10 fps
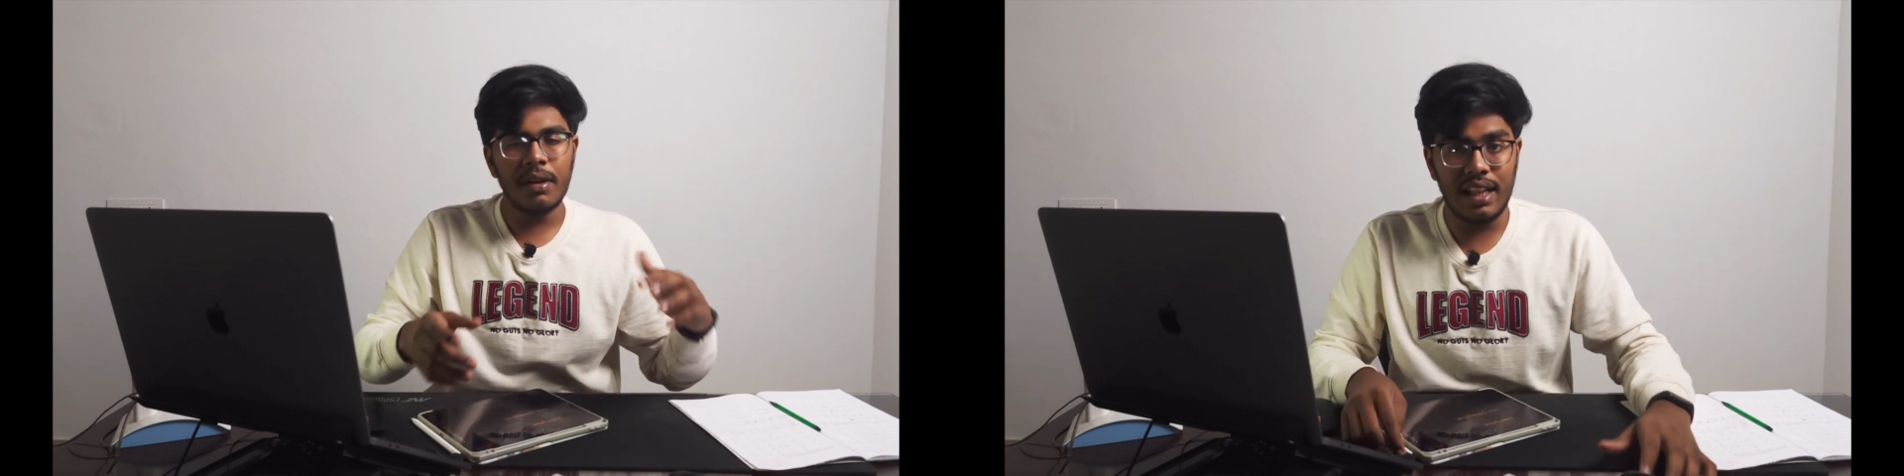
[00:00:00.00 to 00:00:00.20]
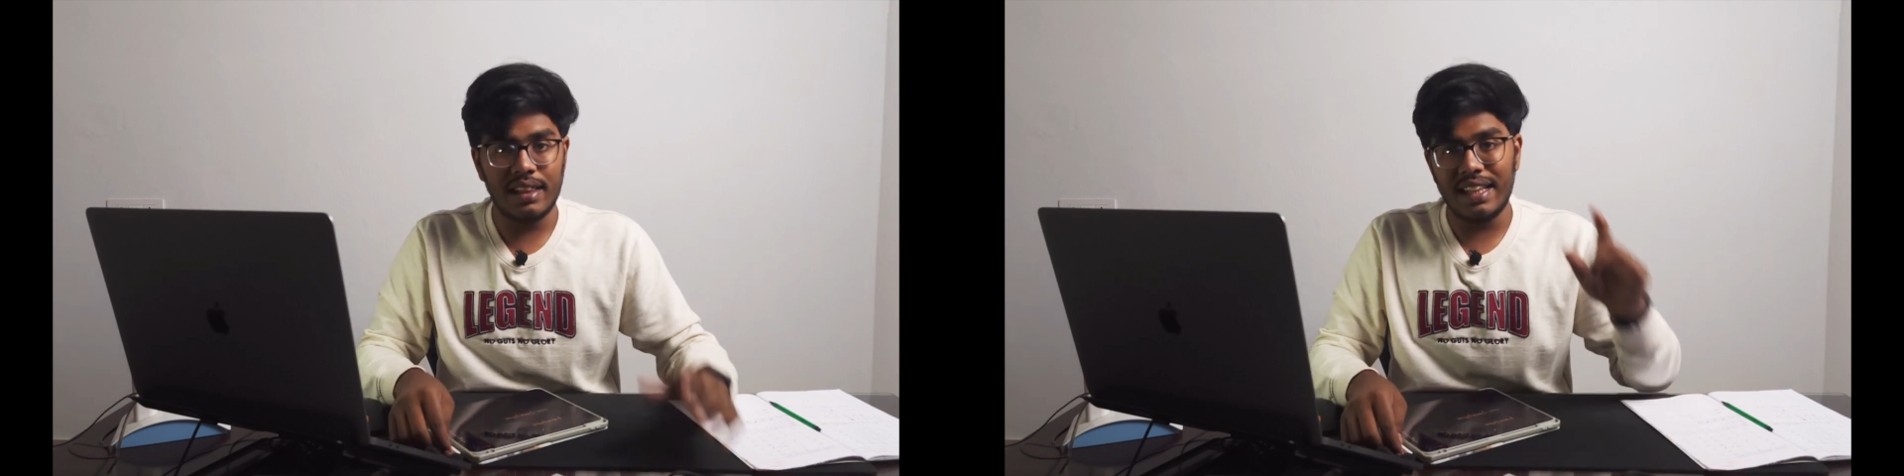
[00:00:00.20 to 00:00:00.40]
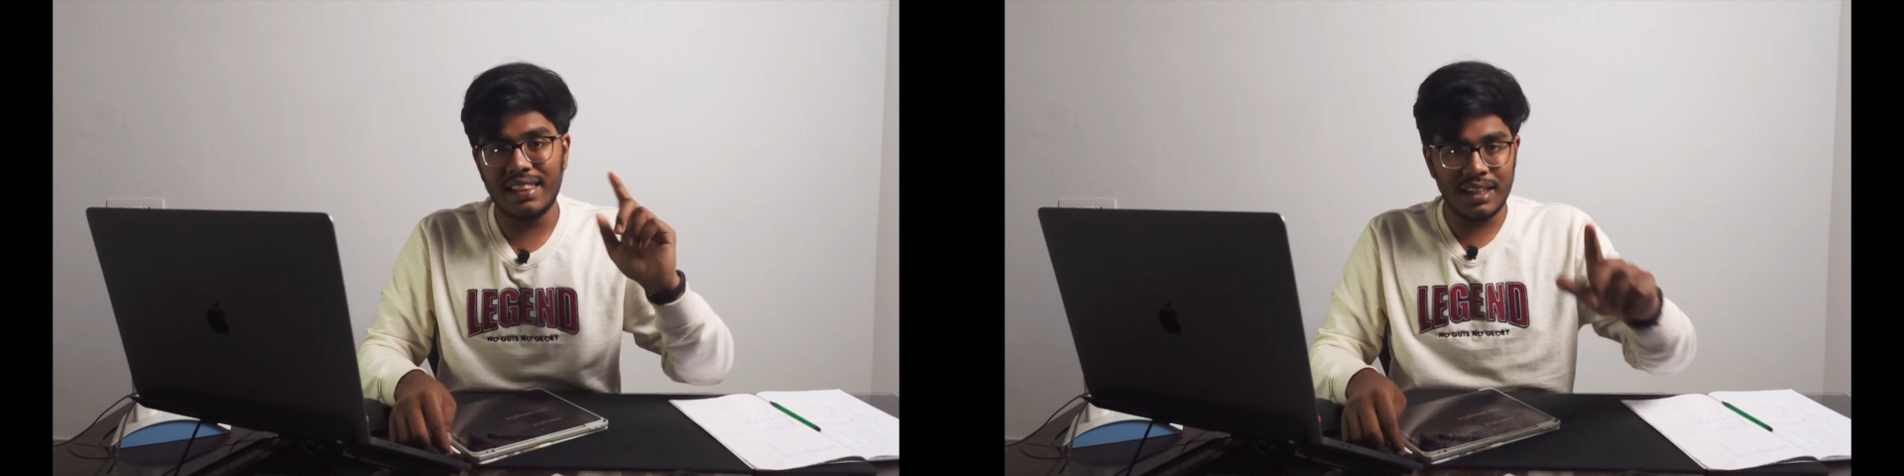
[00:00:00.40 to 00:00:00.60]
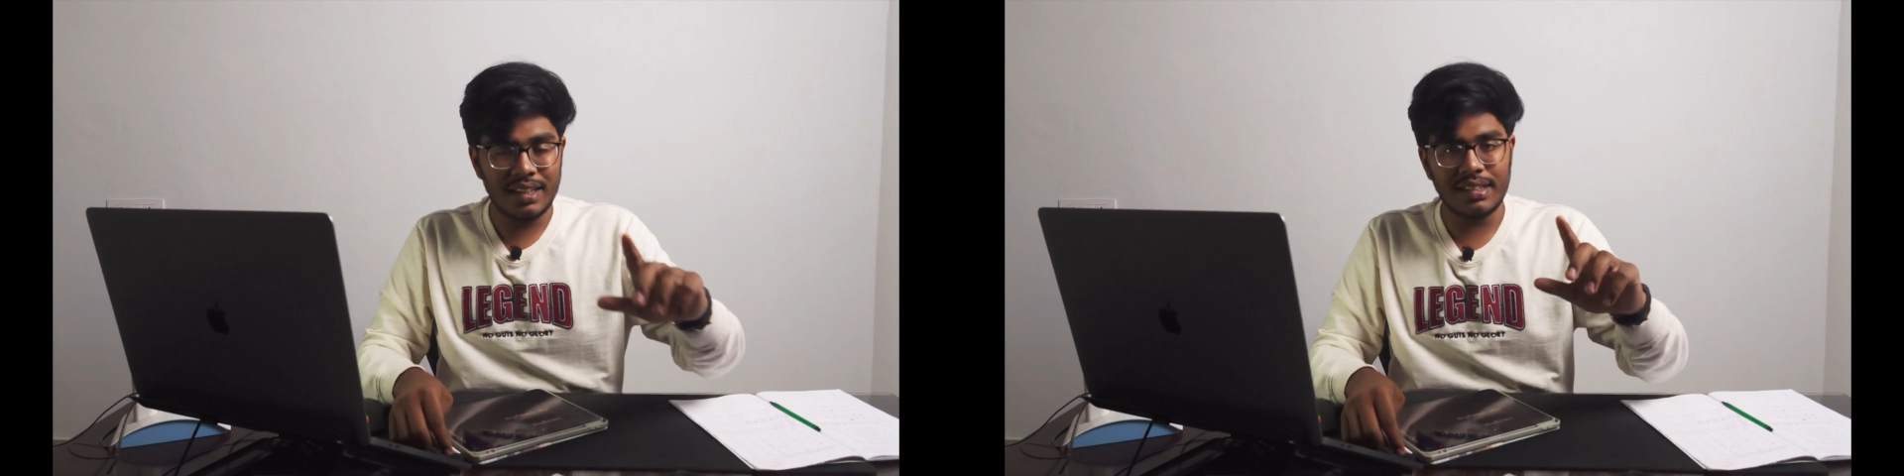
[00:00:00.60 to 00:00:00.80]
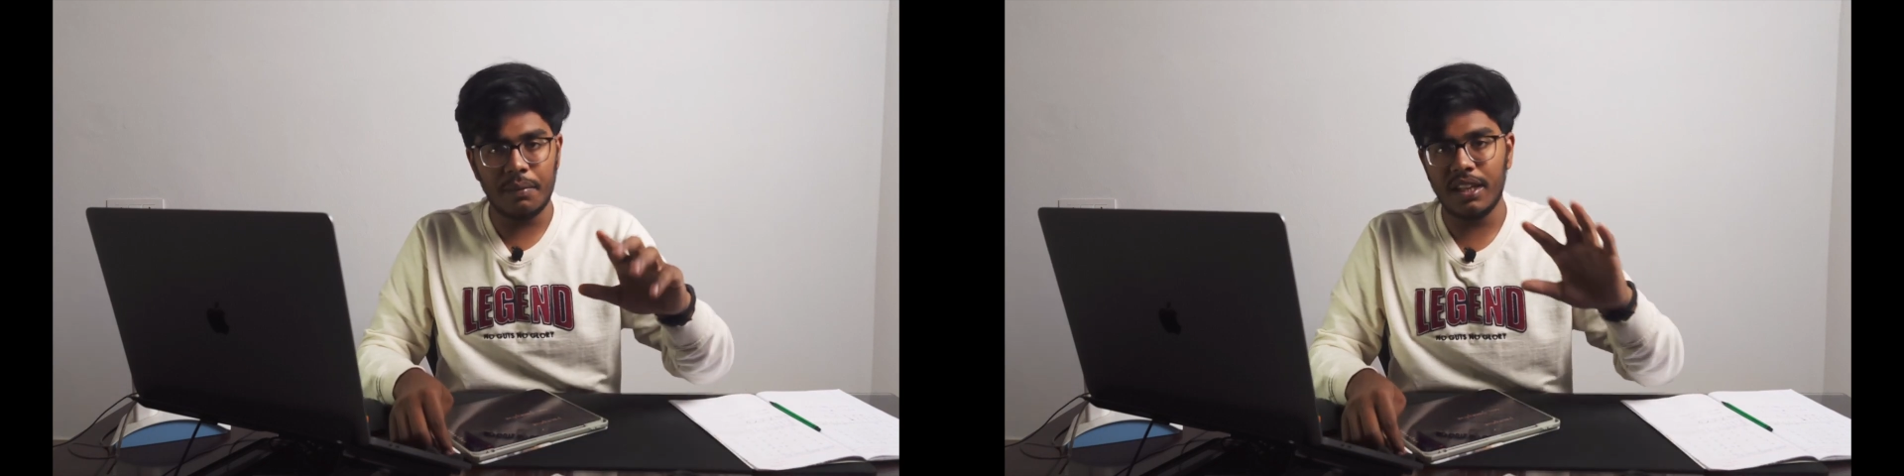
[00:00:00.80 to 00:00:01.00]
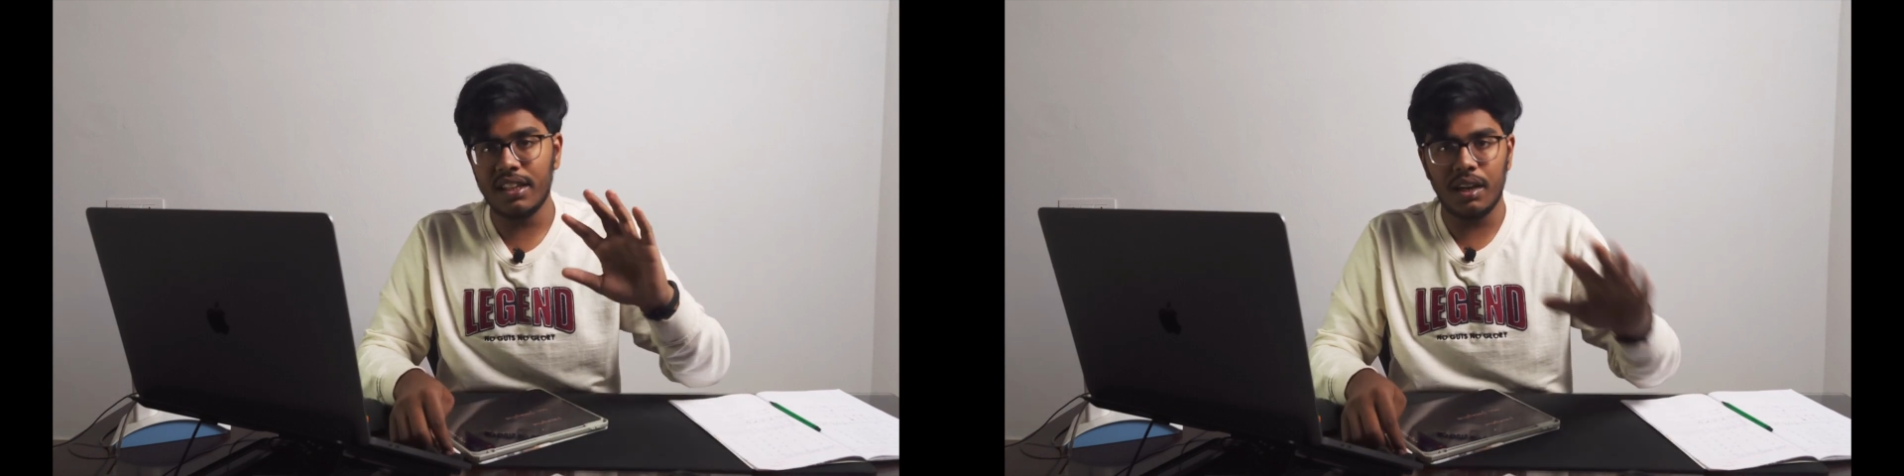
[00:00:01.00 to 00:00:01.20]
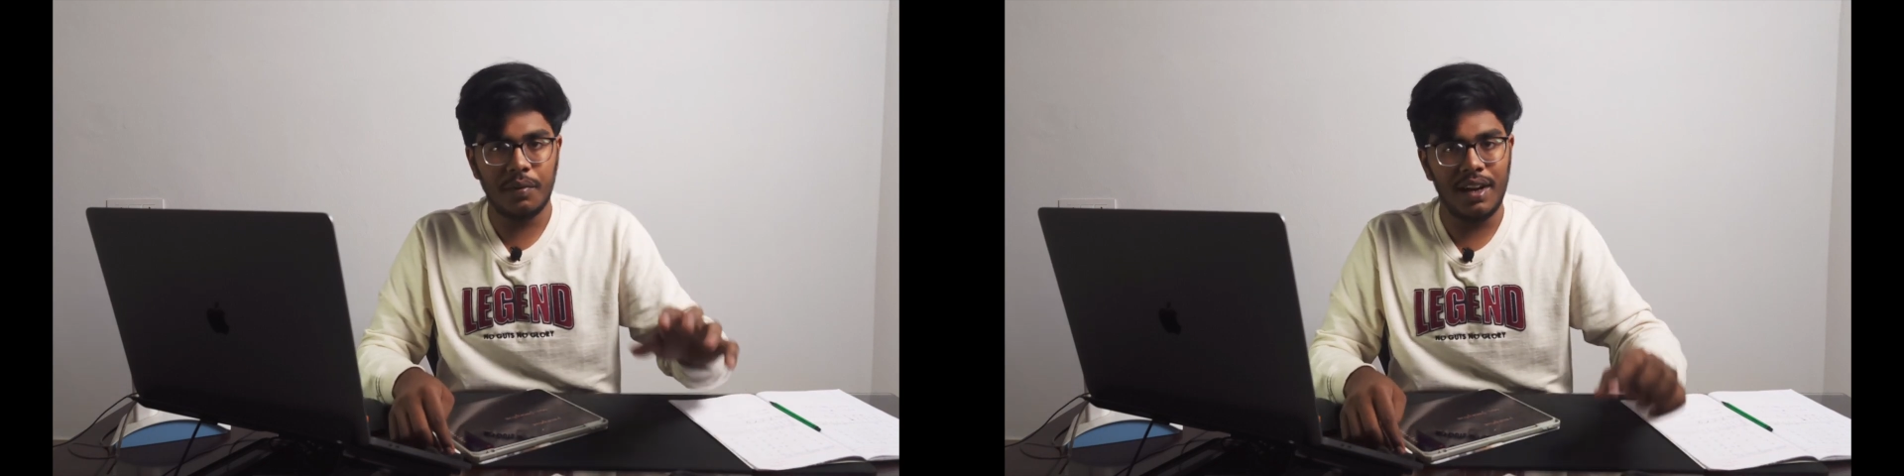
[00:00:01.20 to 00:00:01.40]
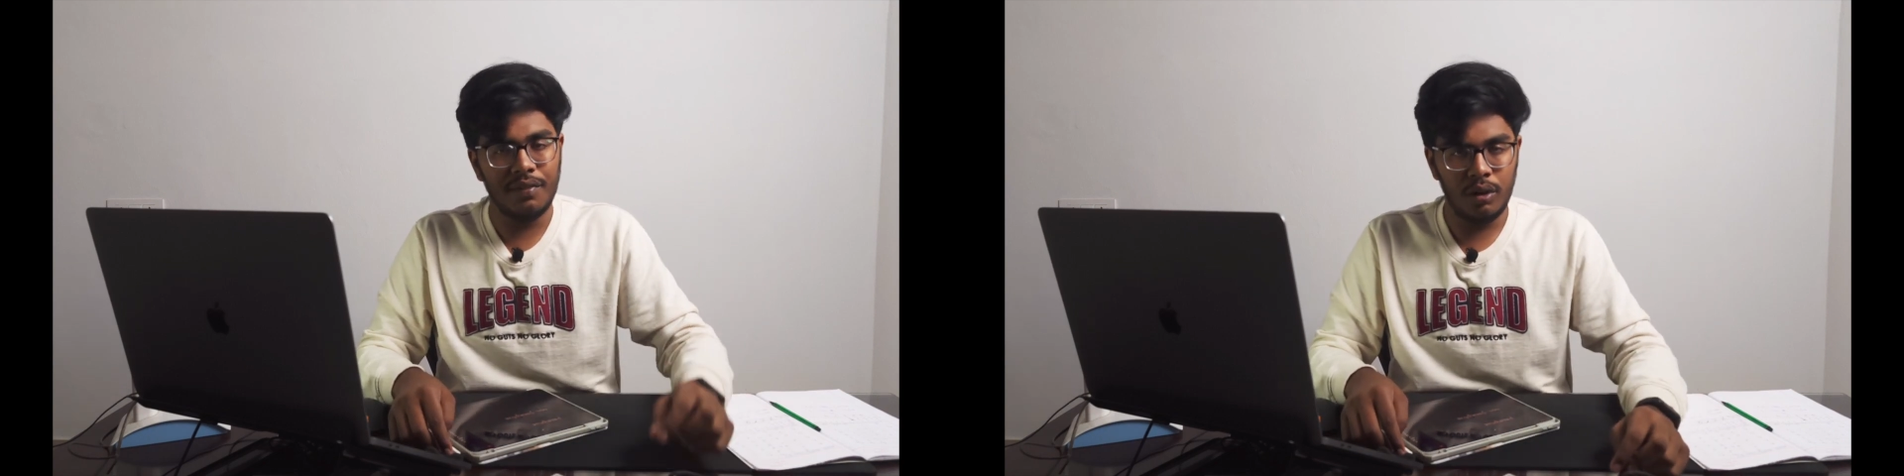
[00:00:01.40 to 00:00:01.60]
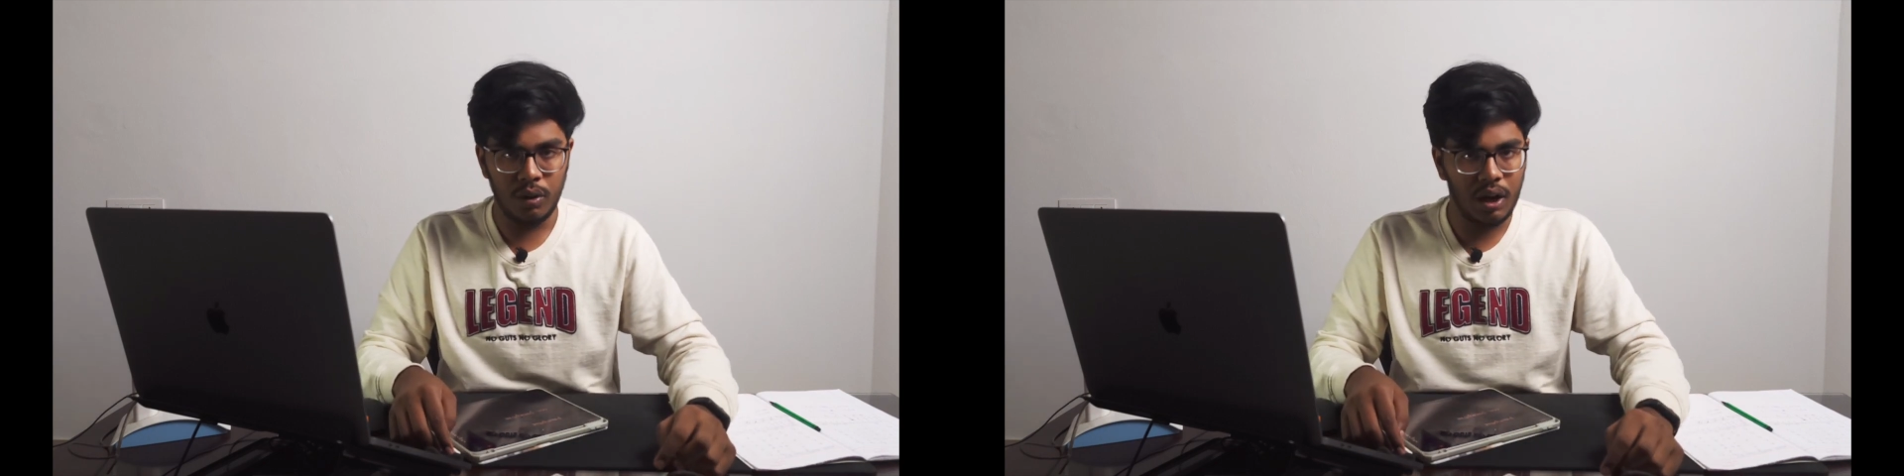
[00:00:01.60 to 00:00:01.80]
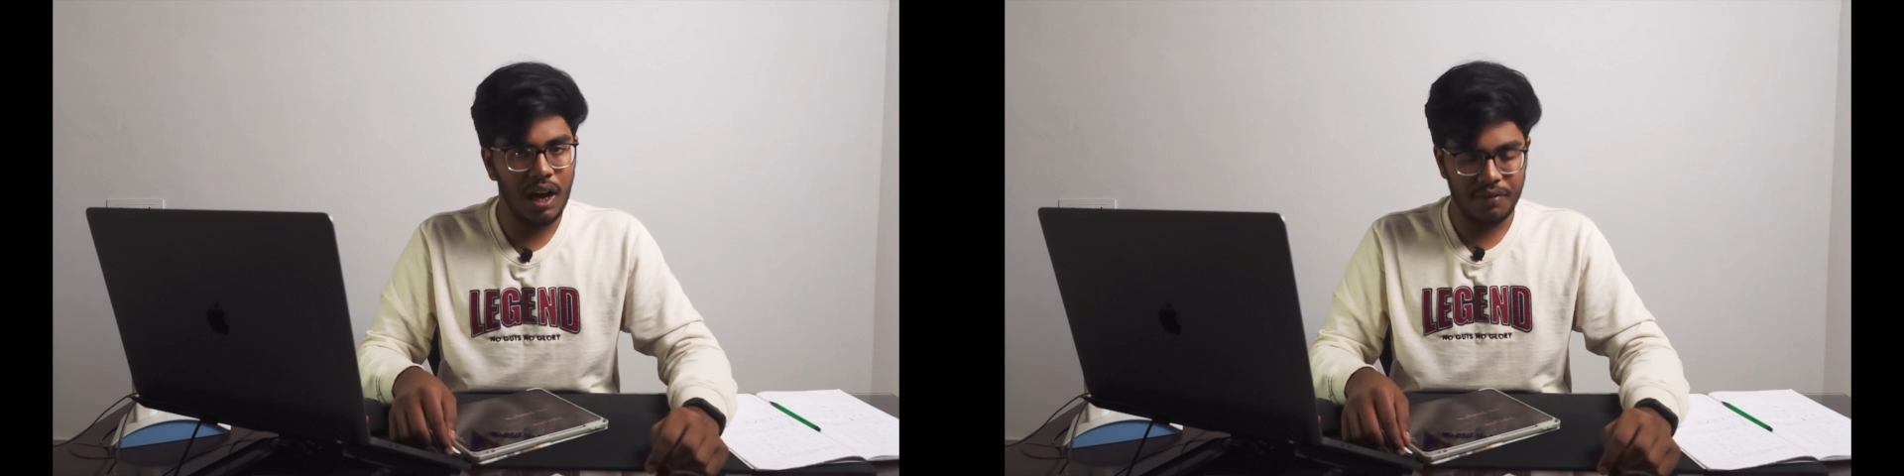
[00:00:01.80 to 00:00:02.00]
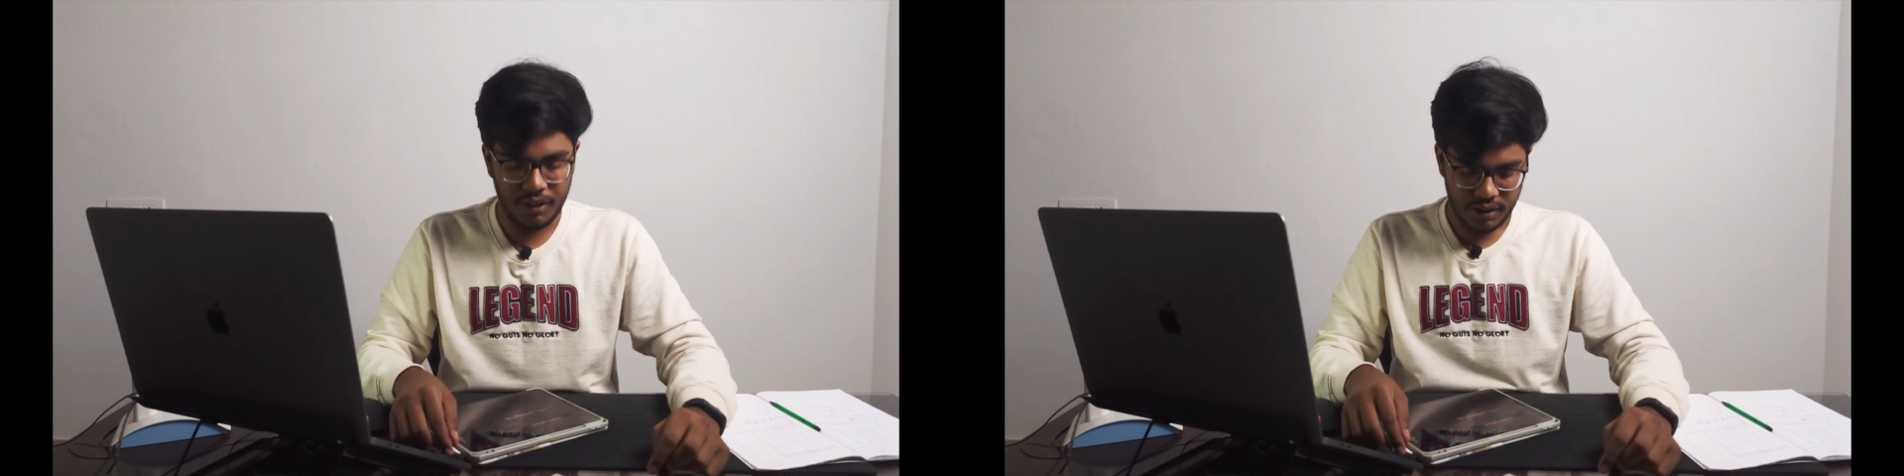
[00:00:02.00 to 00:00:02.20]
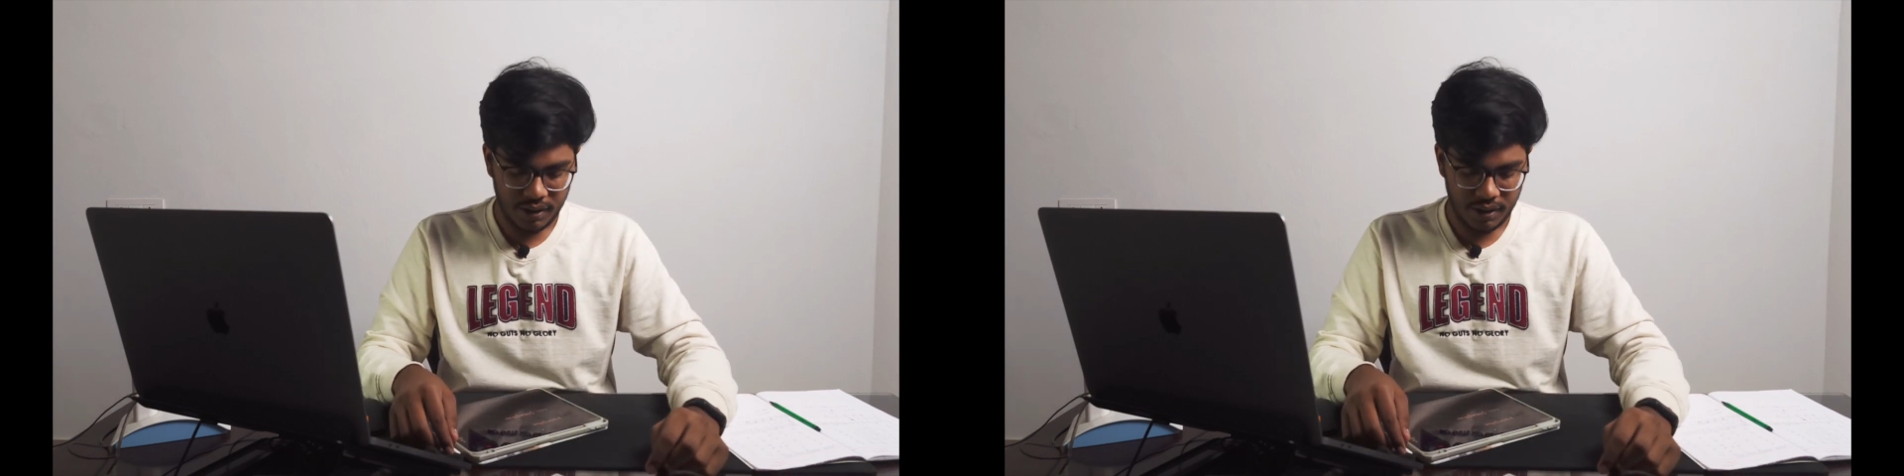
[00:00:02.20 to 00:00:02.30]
then that is something that we have to look after.